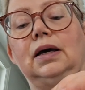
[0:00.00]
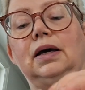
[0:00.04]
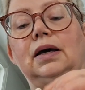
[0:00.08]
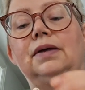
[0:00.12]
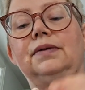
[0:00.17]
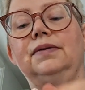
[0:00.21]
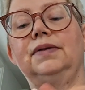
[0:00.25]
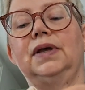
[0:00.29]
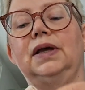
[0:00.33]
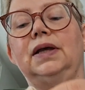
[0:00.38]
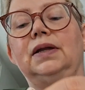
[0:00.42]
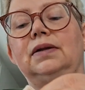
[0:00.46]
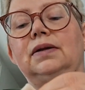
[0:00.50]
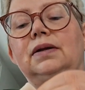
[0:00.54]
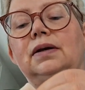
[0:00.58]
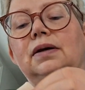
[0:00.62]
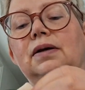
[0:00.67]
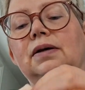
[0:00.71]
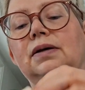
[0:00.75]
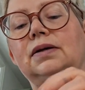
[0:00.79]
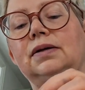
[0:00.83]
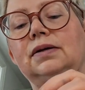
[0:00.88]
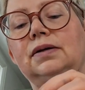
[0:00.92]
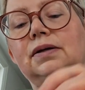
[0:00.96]
and then
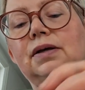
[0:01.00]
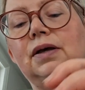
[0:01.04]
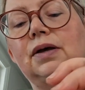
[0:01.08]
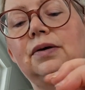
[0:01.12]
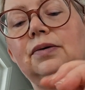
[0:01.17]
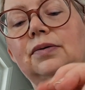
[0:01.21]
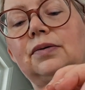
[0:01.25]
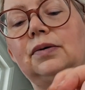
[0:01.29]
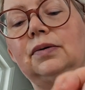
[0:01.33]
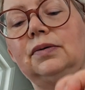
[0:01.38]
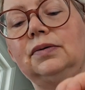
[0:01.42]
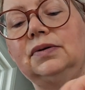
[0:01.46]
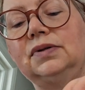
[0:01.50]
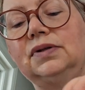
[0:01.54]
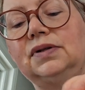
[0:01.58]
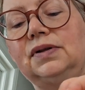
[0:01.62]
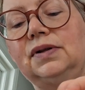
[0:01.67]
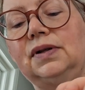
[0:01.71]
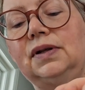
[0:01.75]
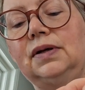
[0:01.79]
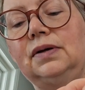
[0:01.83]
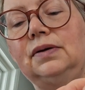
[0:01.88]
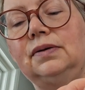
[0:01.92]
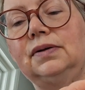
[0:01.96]
I can go on to
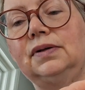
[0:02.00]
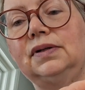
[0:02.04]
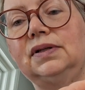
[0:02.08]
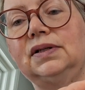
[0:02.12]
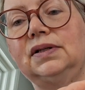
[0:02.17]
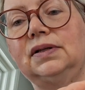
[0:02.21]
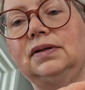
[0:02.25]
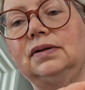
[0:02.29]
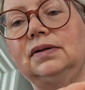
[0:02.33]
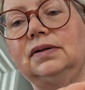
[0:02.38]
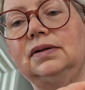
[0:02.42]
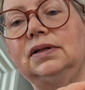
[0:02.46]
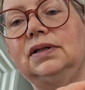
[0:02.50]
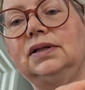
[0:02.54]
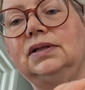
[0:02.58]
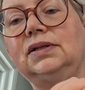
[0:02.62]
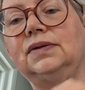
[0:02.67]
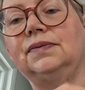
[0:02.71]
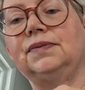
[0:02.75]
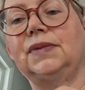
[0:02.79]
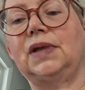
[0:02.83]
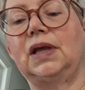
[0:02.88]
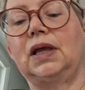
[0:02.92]
the other side.